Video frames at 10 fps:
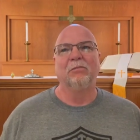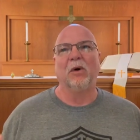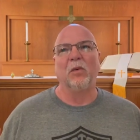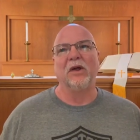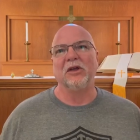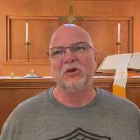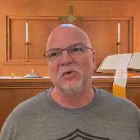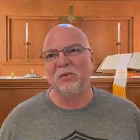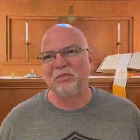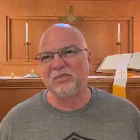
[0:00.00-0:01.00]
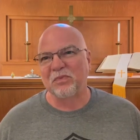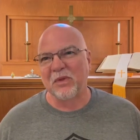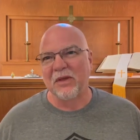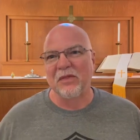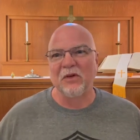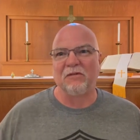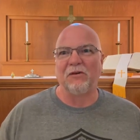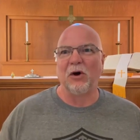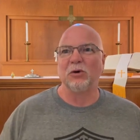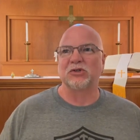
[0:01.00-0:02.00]
but we, you, the
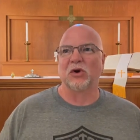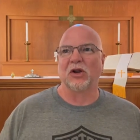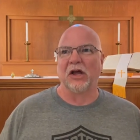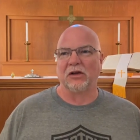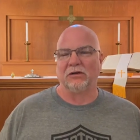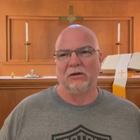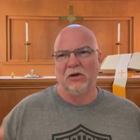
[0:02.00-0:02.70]
folks who are like,